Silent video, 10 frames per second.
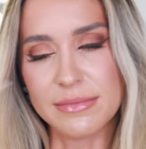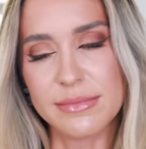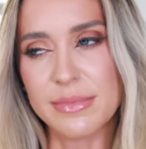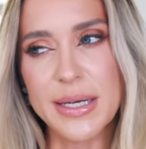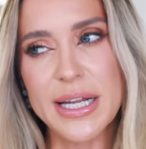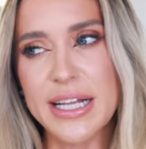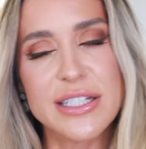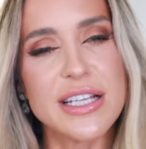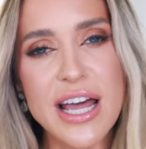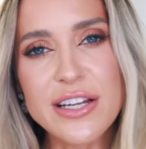But
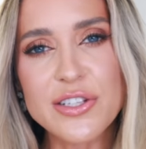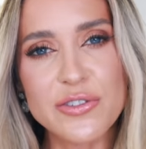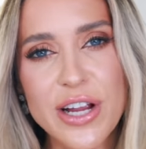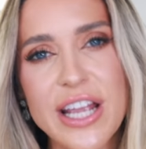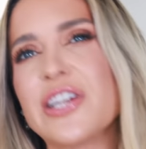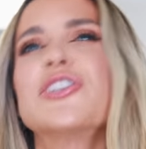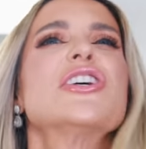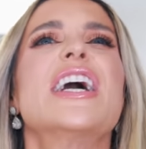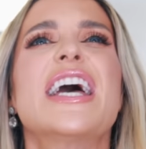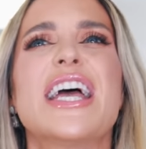it's kind of strange.
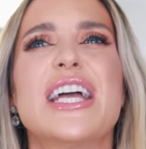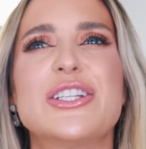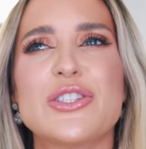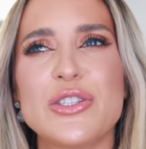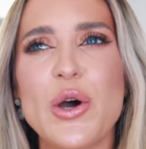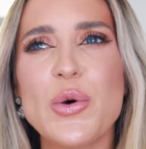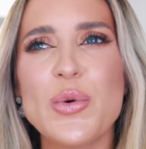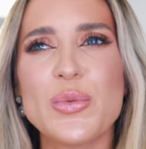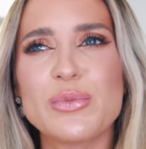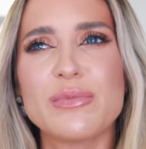It's
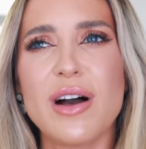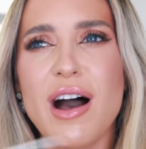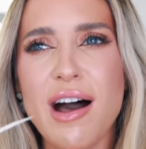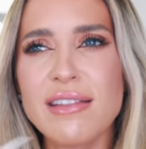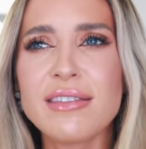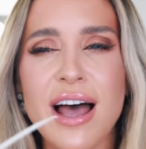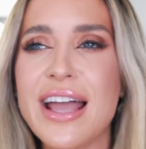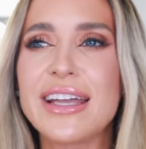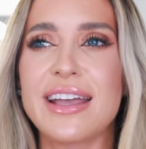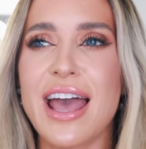so
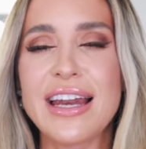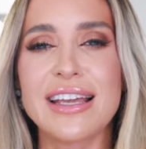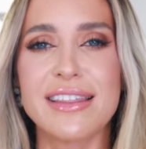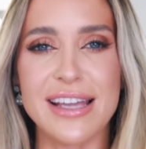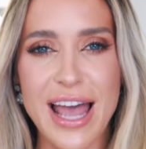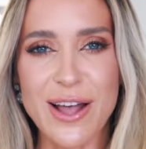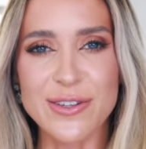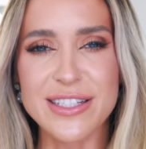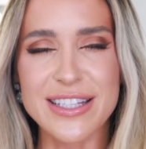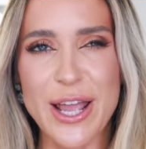unlike anything
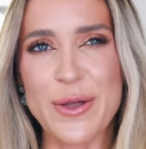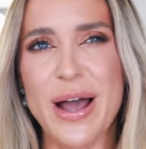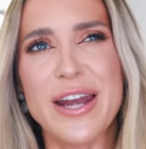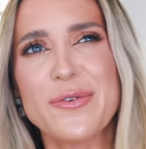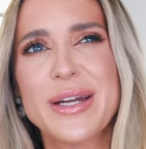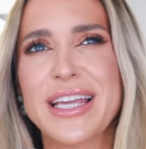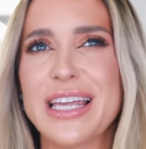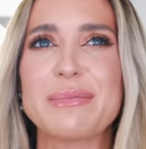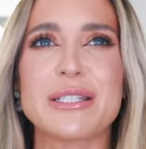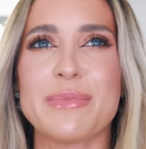else that you kind of want to
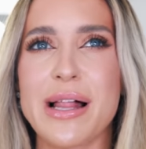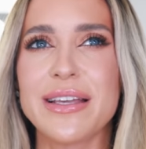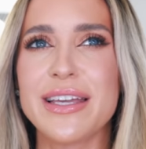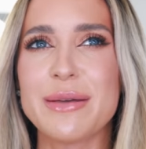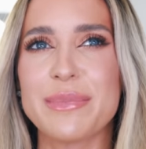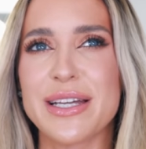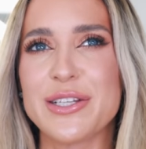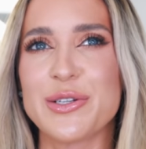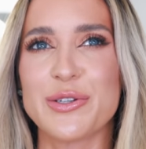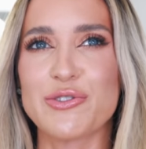keep smelling it
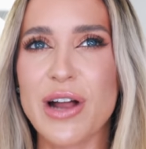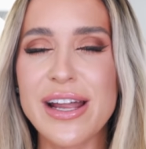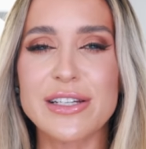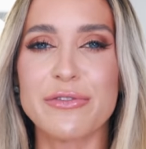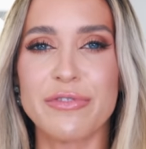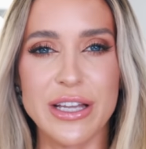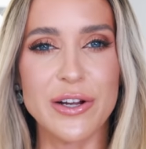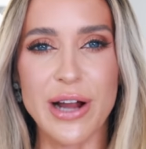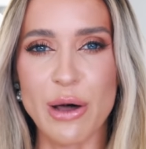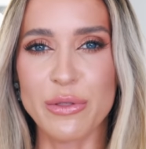because you're trying to
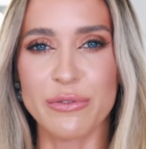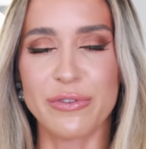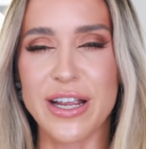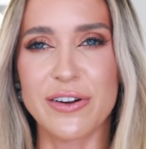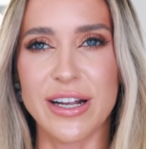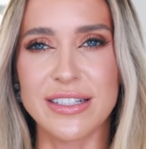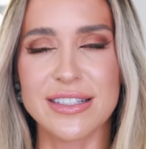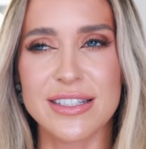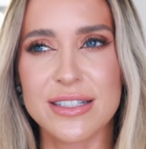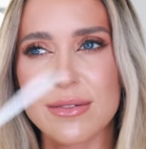figure out the
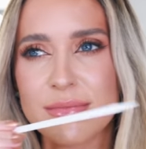fragrance.